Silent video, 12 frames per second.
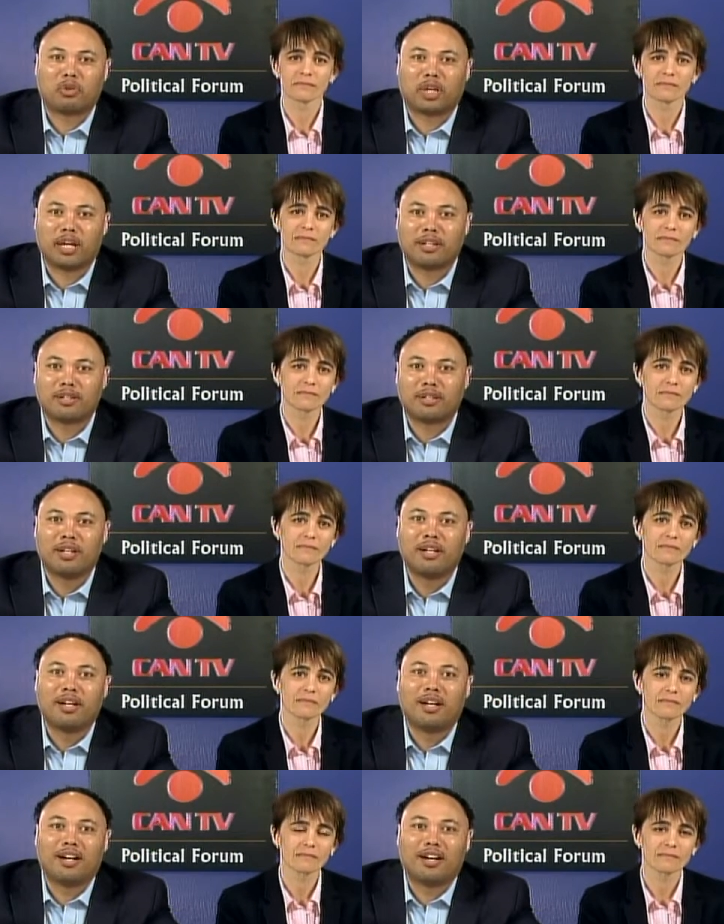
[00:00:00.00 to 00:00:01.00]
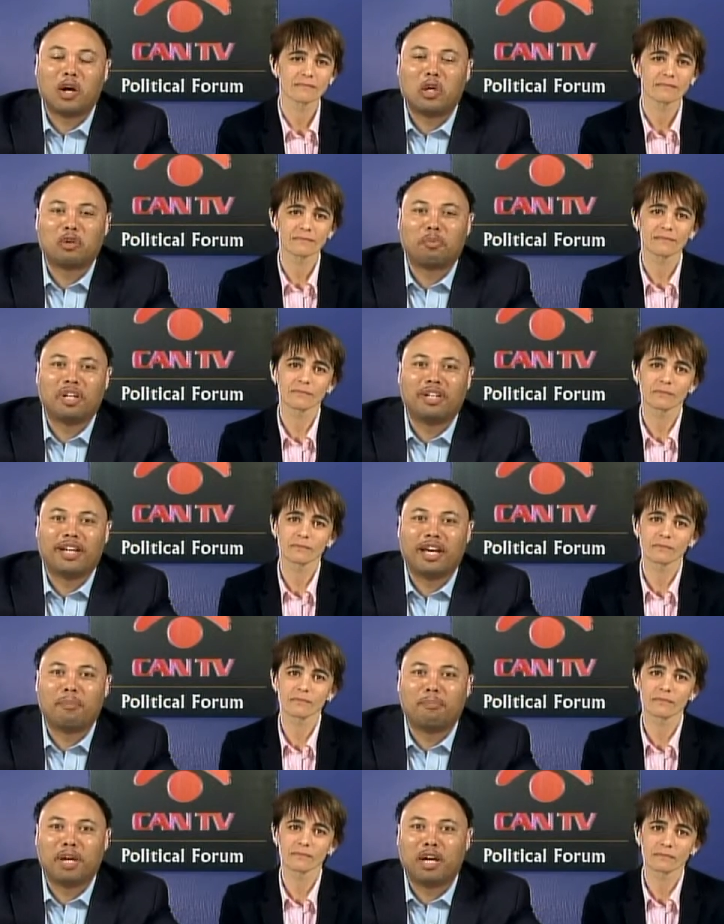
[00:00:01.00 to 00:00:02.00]
Speaker 1: guest uh, Alderman
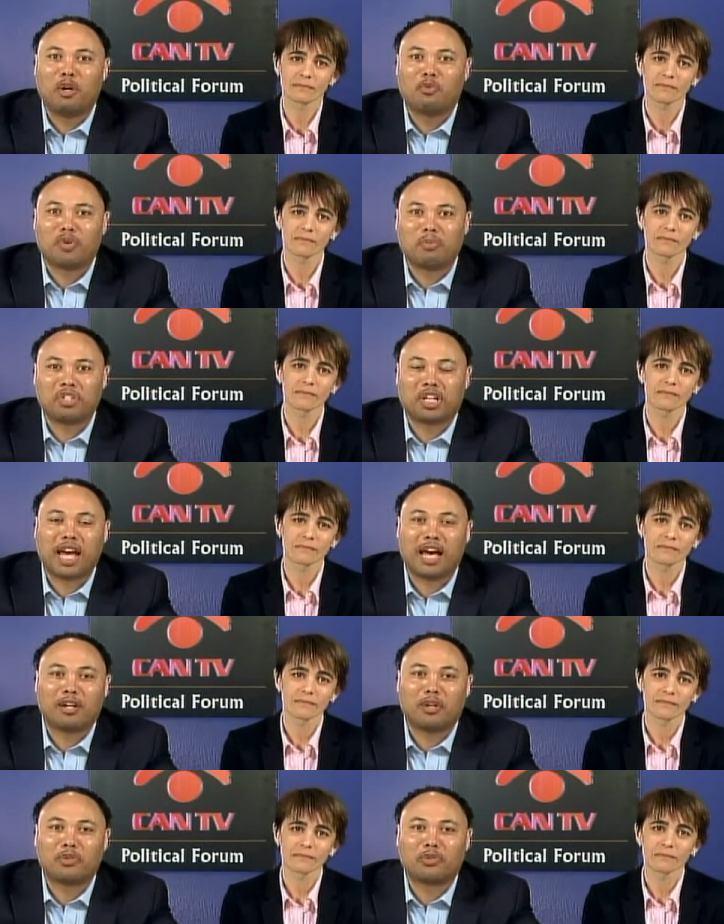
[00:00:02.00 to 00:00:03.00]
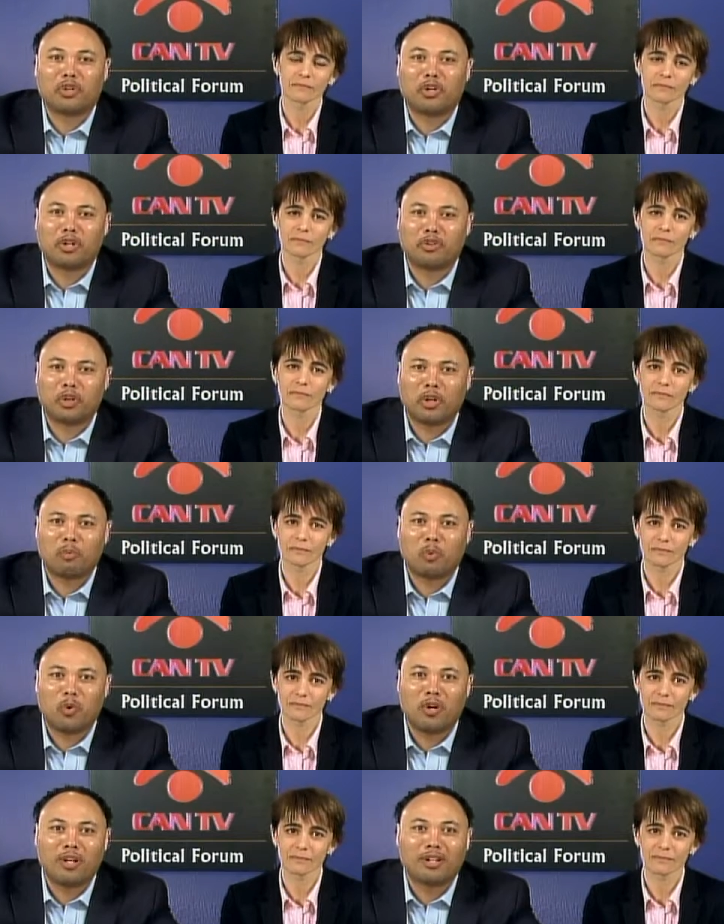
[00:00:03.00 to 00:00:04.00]
Deb Mell from Chicago's 33rd
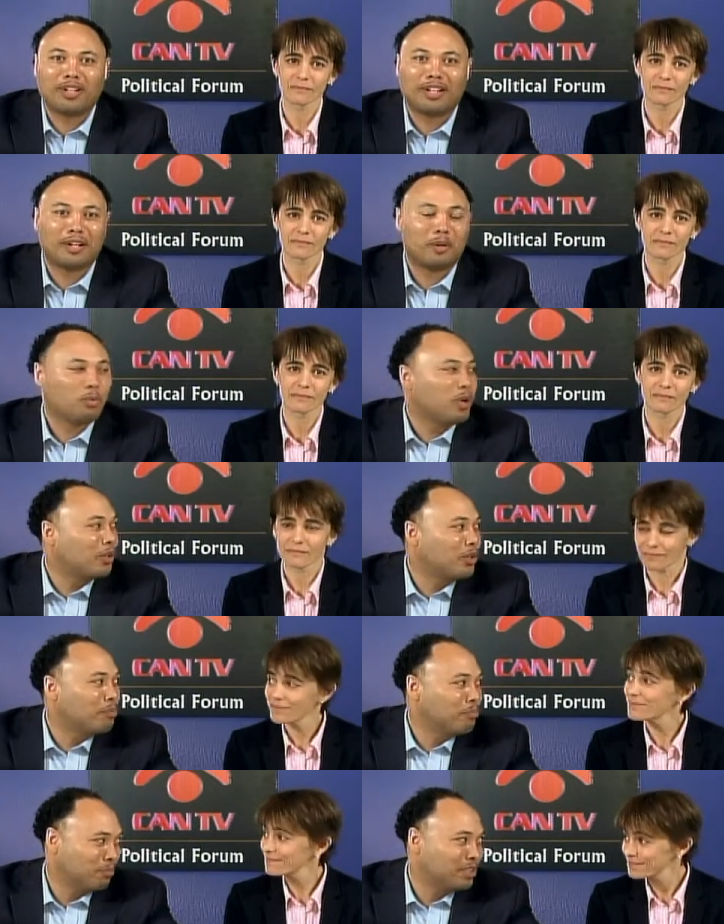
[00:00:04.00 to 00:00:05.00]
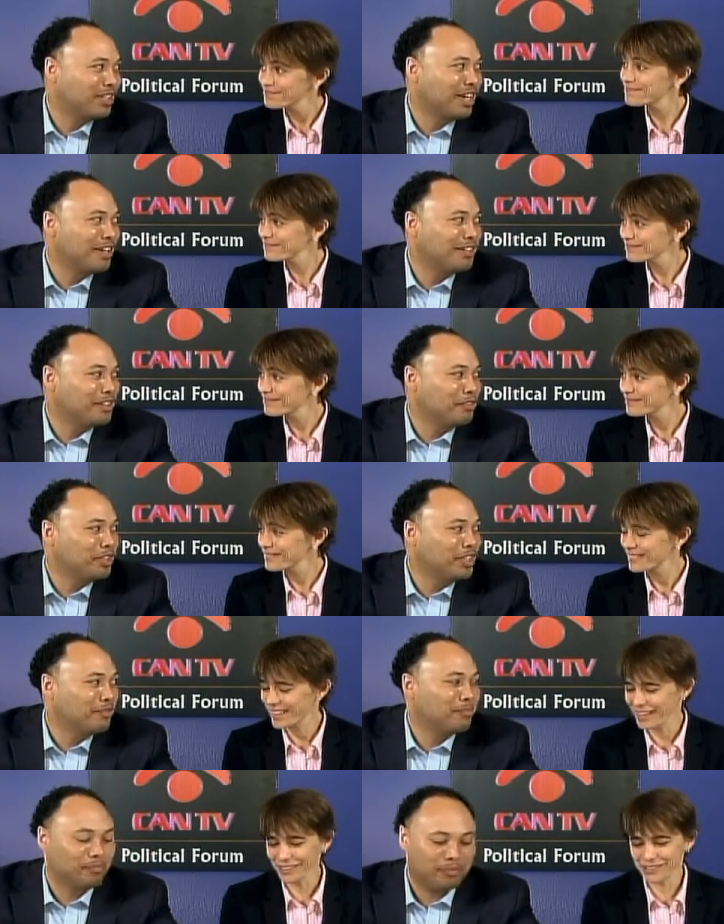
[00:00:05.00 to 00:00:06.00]
Ward. Uh, welcome to CAN
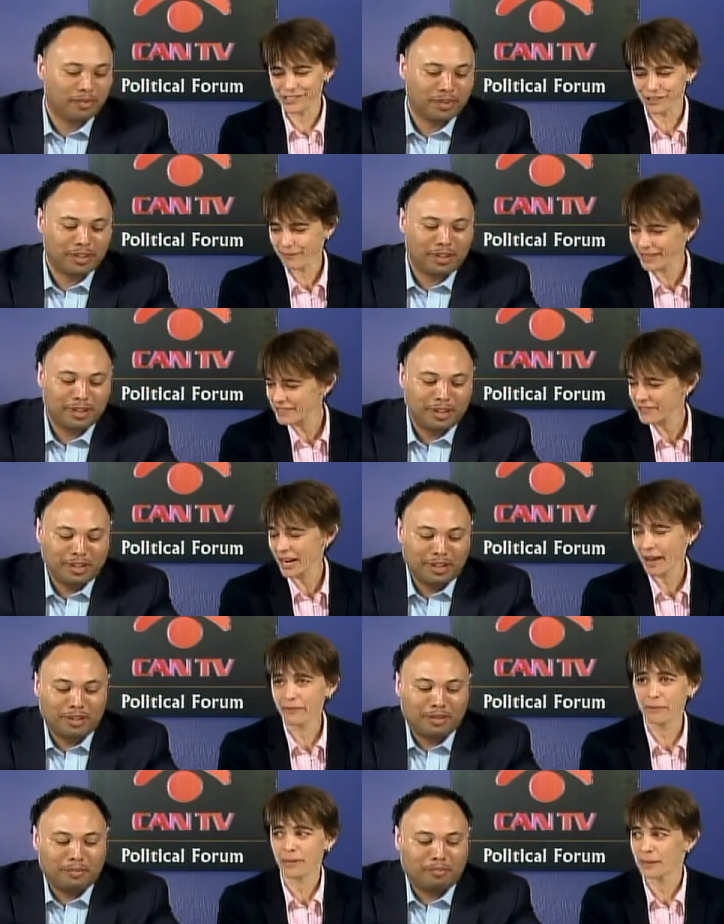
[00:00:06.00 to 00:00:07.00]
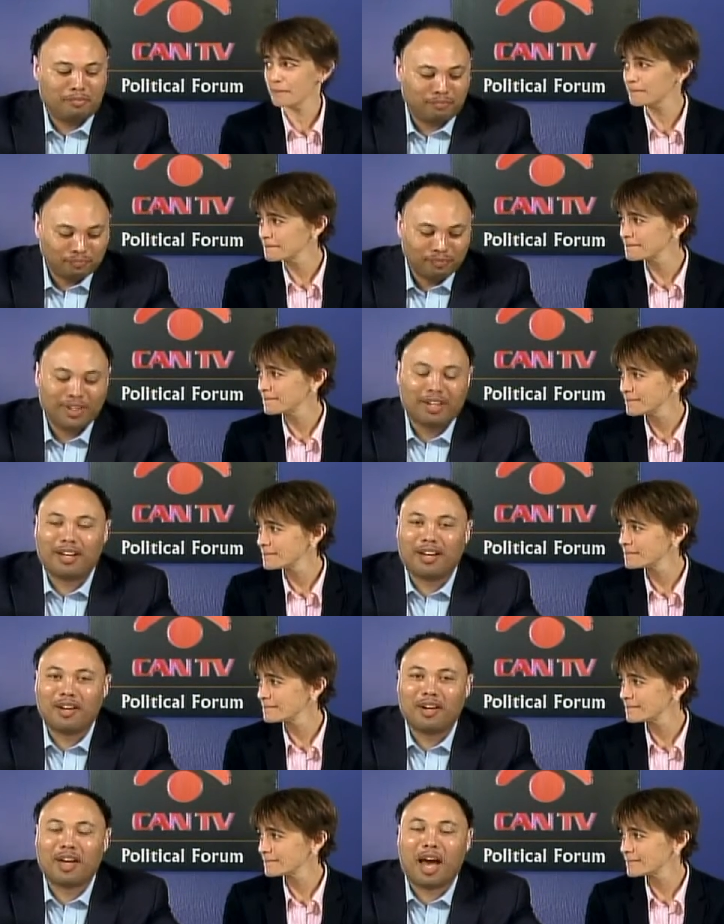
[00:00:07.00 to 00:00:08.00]
TV. Thank
Speaker 2: you so much for having
Speaker 1: me.
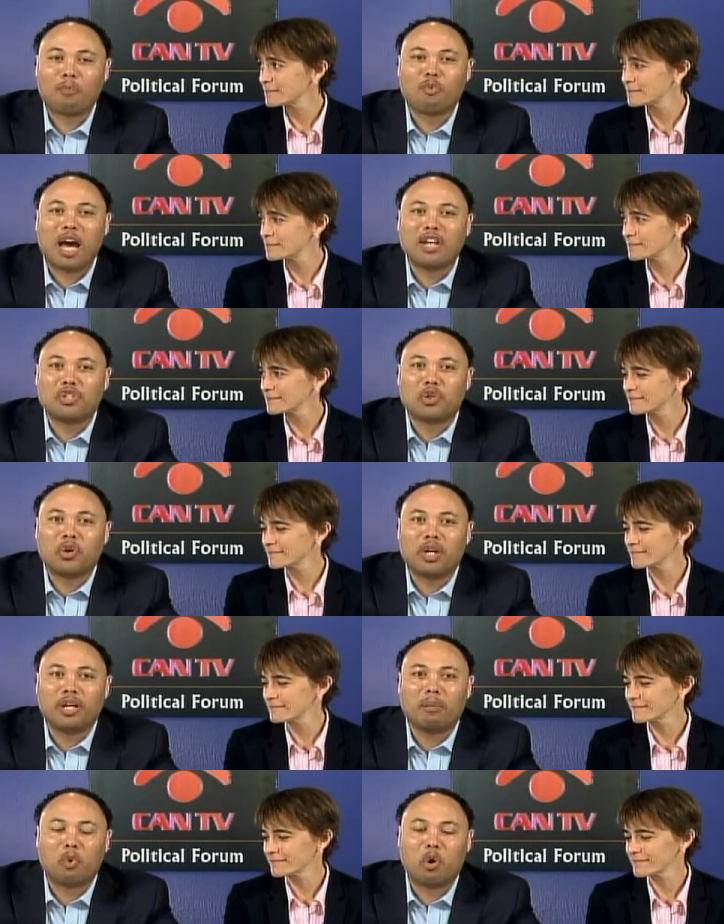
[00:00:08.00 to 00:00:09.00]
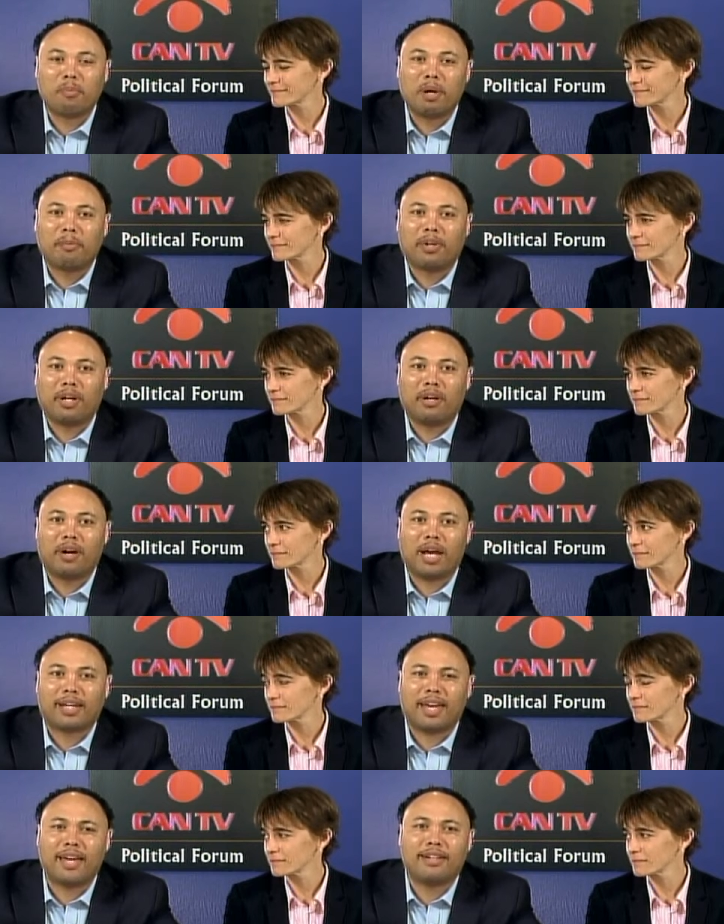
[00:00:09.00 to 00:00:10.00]
Uh, I'm Rod Joy, a board member here
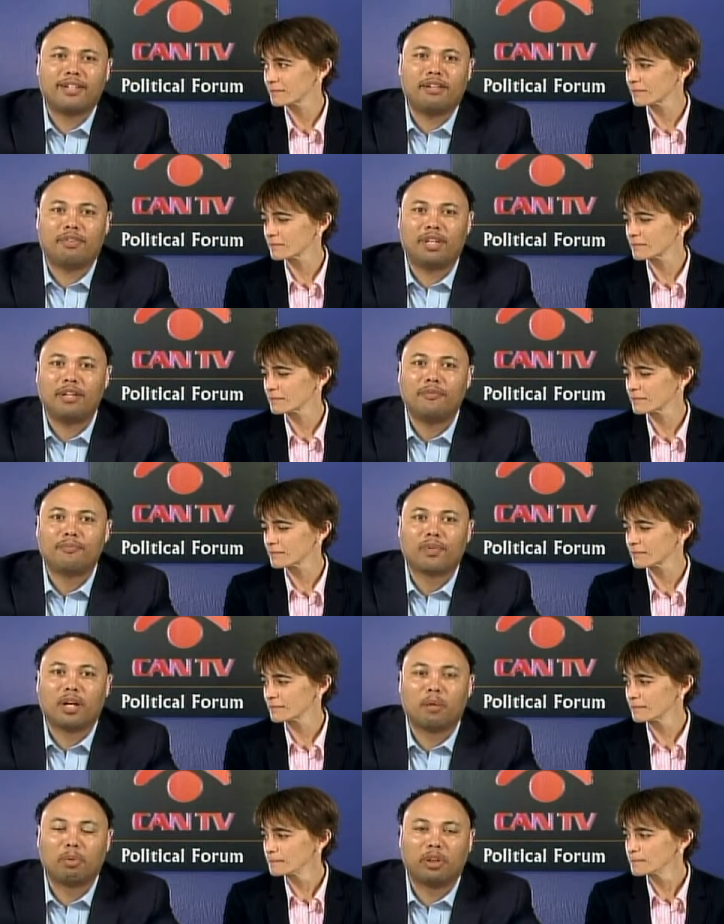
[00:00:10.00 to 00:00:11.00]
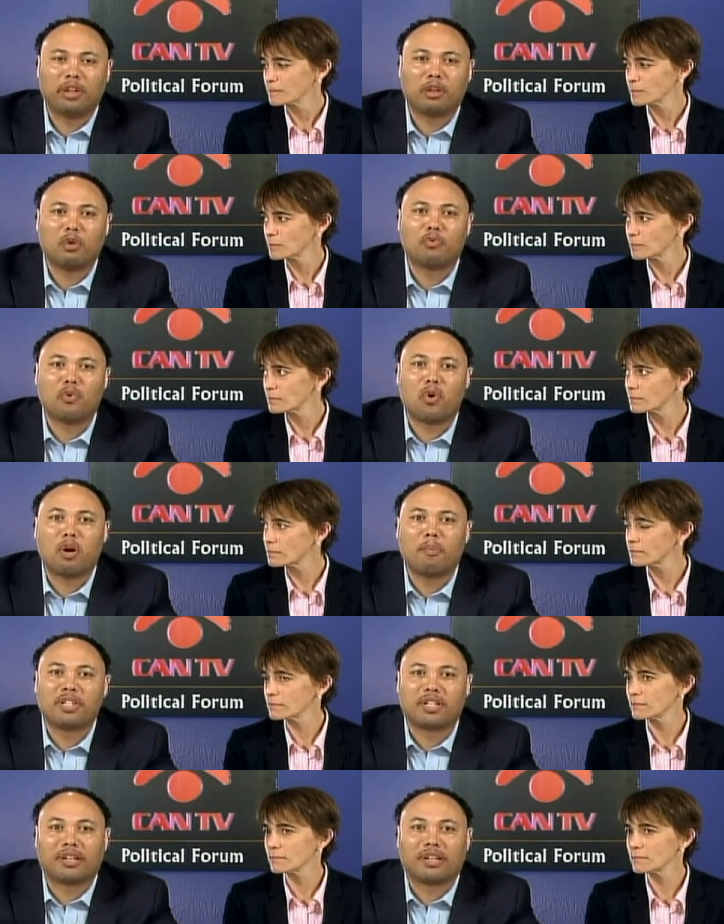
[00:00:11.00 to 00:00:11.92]
at CAN TV. Uh, Political Forum is a